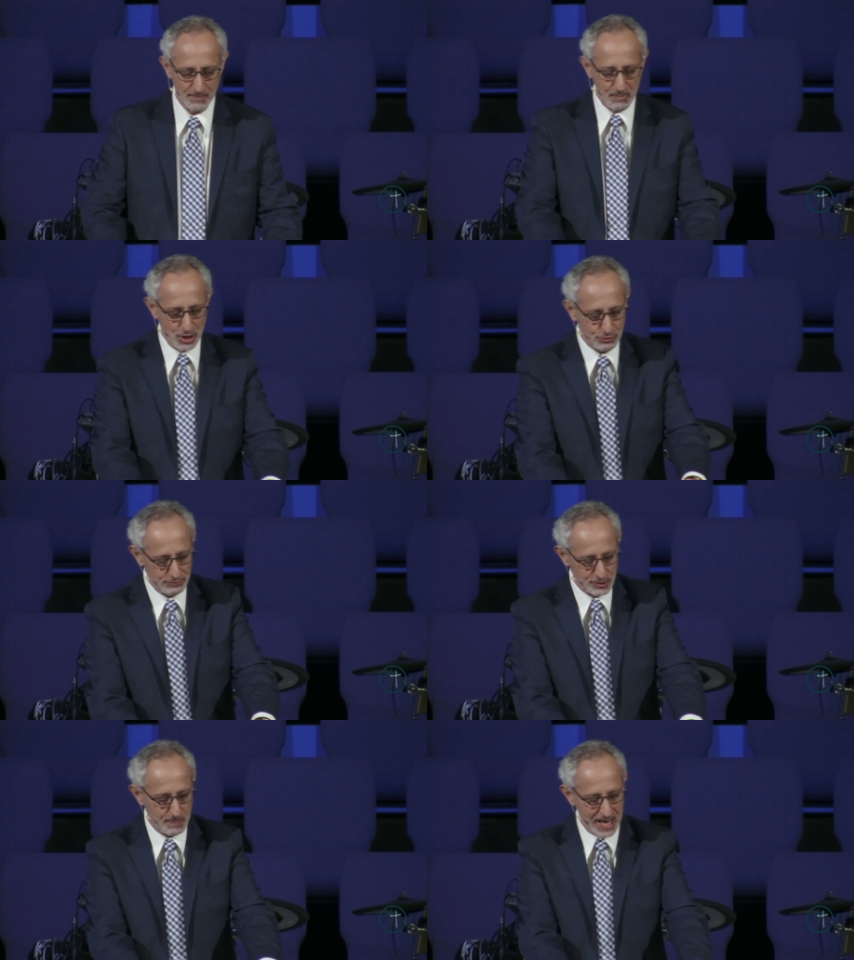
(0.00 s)
most
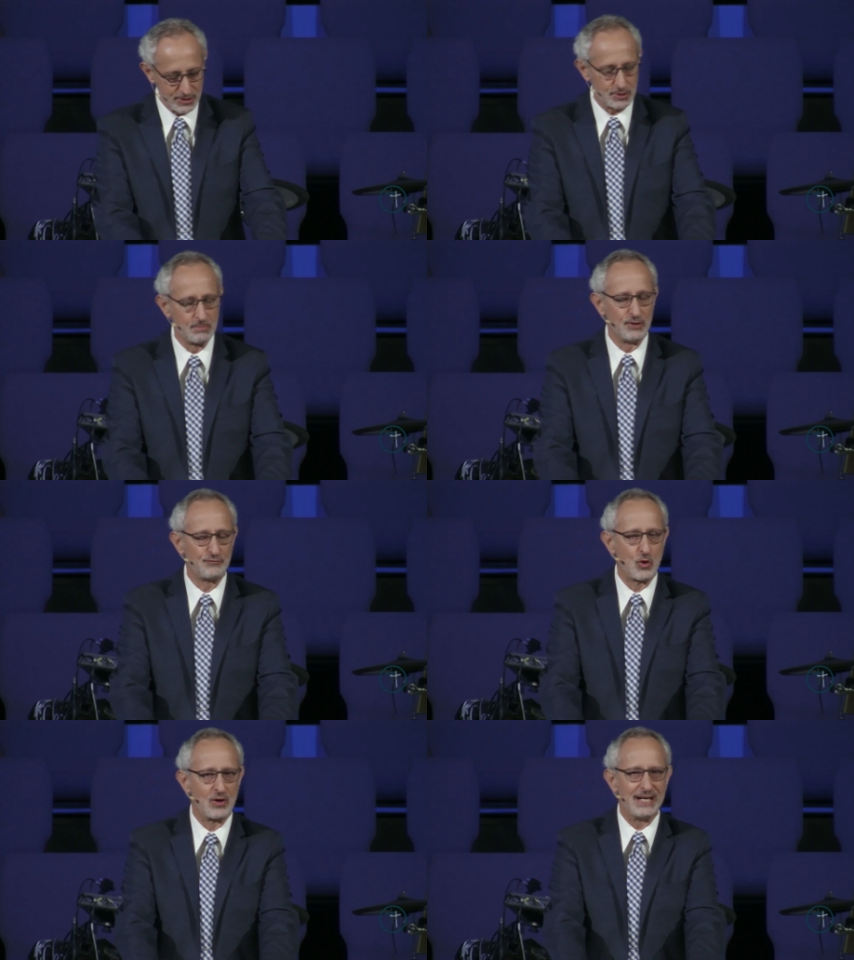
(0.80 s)
responsible
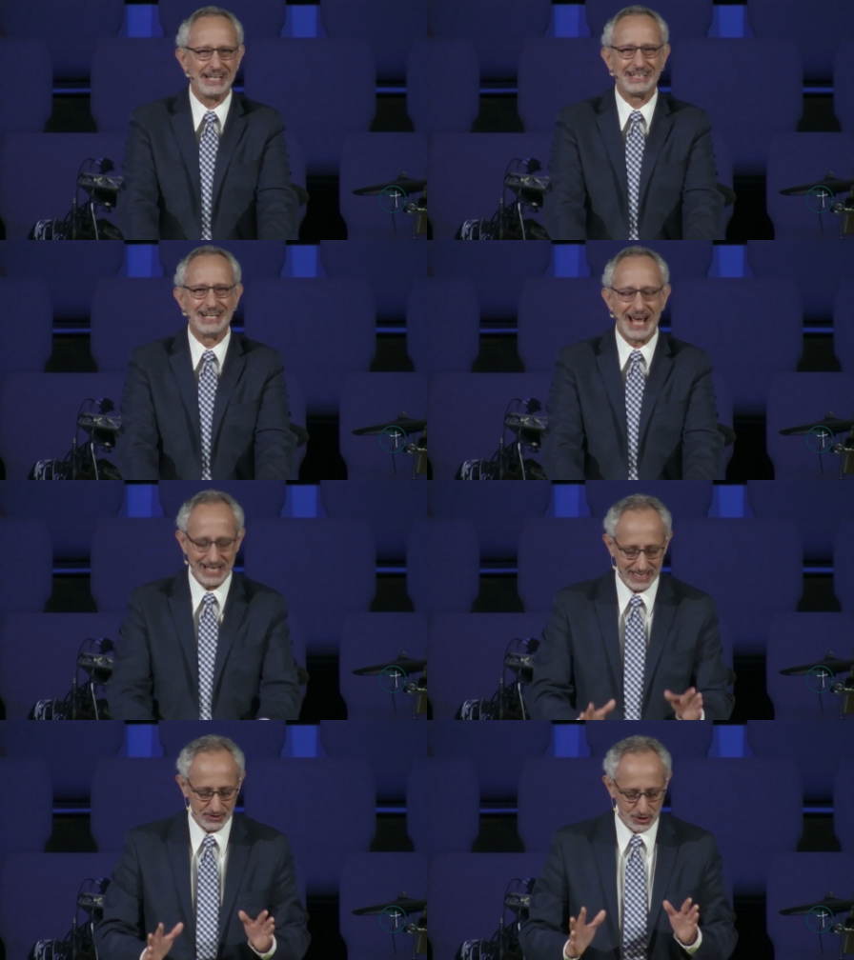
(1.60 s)
for
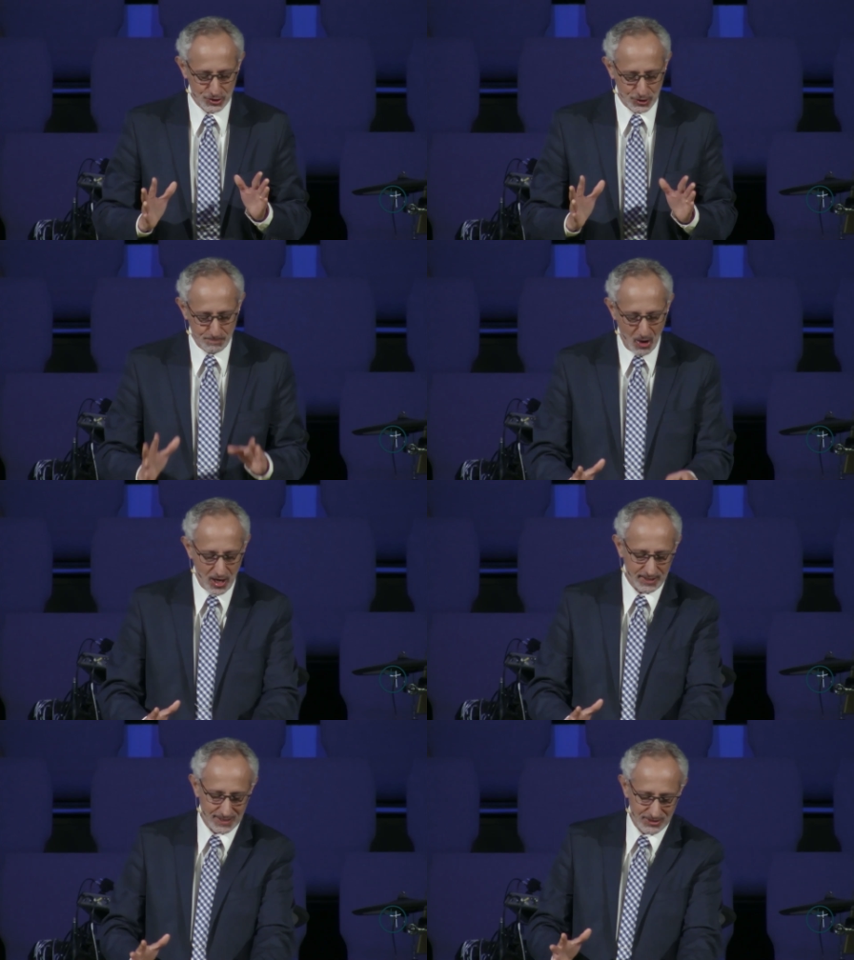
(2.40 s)
igniting the
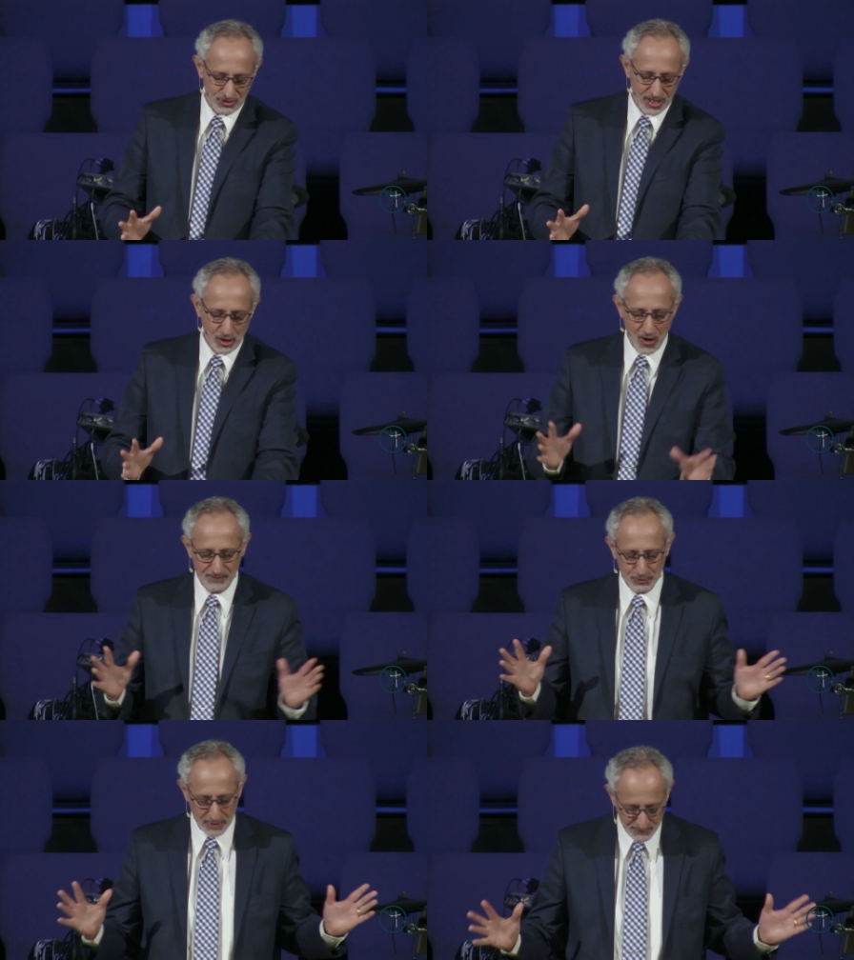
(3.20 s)
spark that set
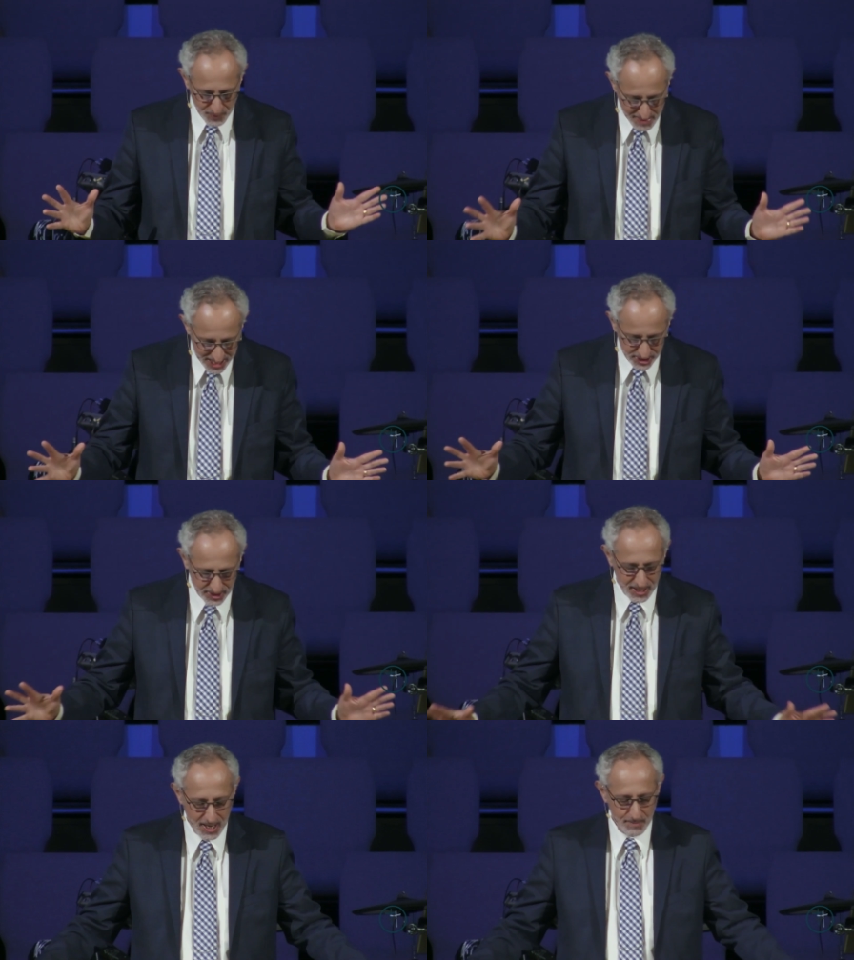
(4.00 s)
off the
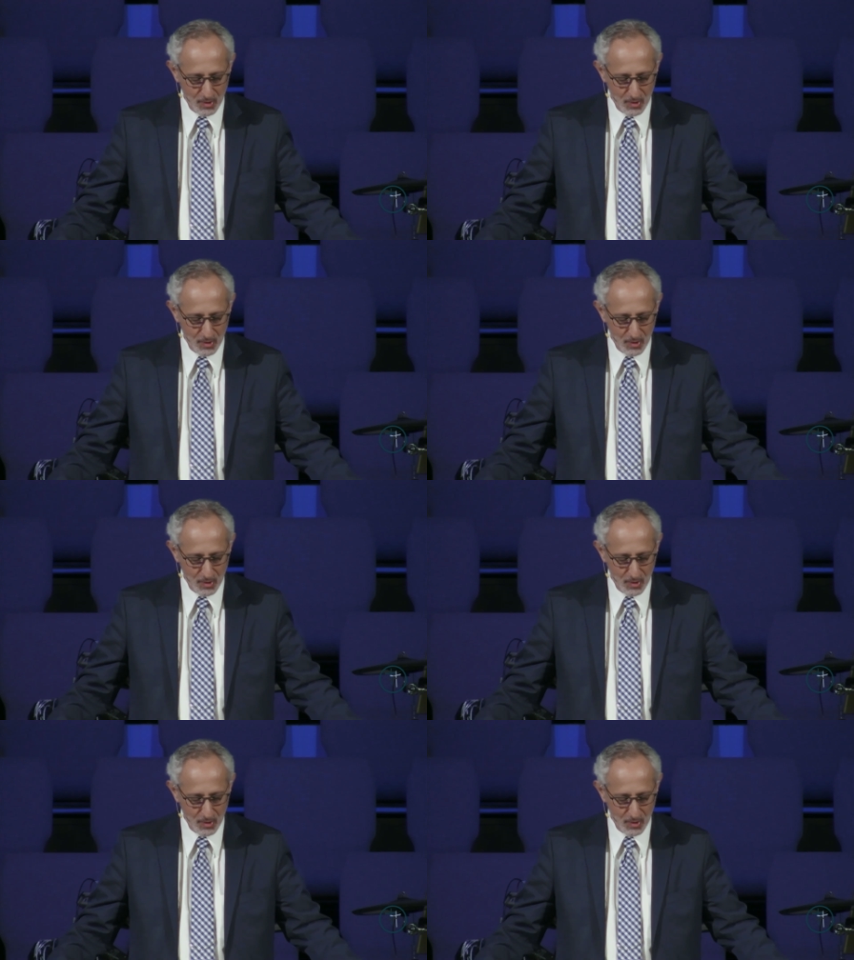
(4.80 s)
Reformation,